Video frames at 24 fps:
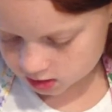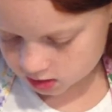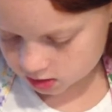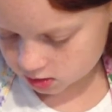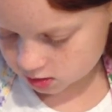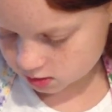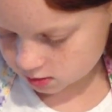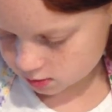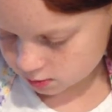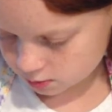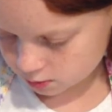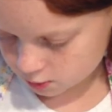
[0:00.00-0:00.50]

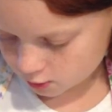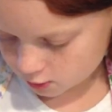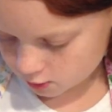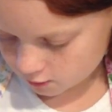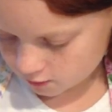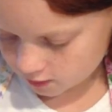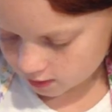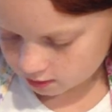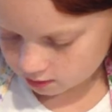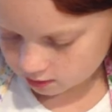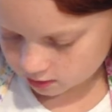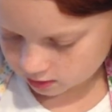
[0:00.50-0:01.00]
of the bowl if
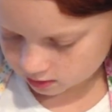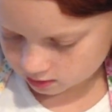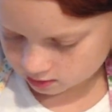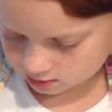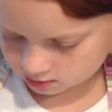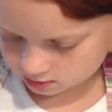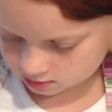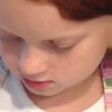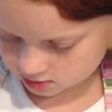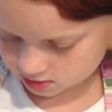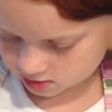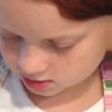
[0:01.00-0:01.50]
it really
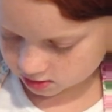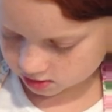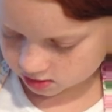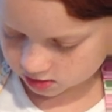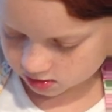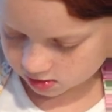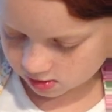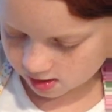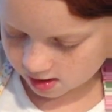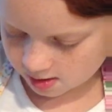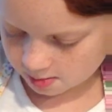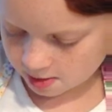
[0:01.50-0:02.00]
starts to
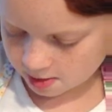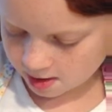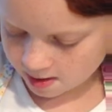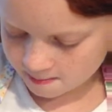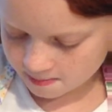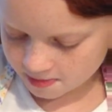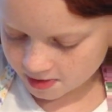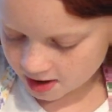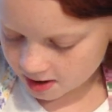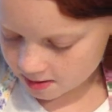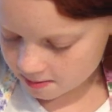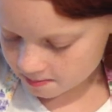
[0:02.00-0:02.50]
climb up
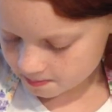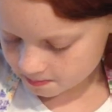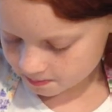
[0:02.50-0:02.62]
there.